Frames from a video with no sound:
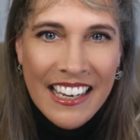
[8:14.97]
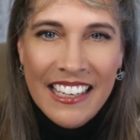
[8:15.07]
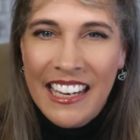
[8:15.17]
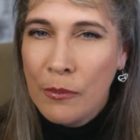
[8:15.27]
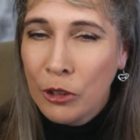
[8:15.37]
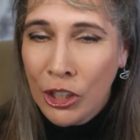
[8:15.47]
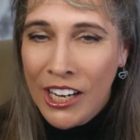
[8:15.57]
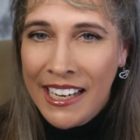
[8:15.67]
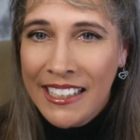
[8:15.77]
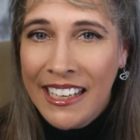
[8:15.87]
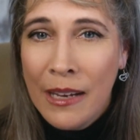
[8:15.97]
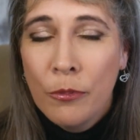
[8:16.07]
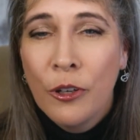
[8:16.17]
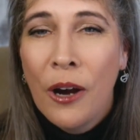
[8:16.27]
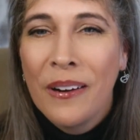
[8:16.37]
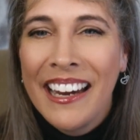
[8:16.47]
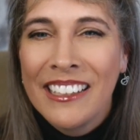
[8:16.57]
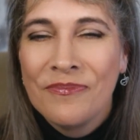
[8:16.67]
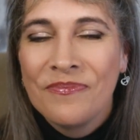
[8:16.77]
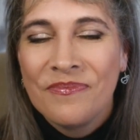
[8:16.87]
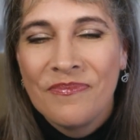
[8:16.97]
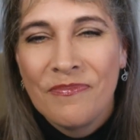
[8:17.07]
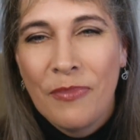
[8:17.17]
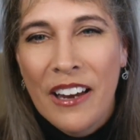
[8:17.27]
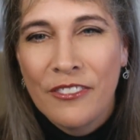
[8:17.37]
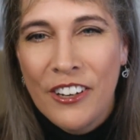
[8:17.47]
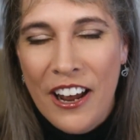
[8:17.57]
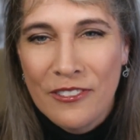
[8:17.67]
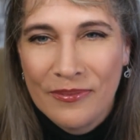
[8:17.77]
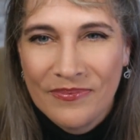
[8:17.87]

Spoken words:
Keep learning, keep growing. Bye for now.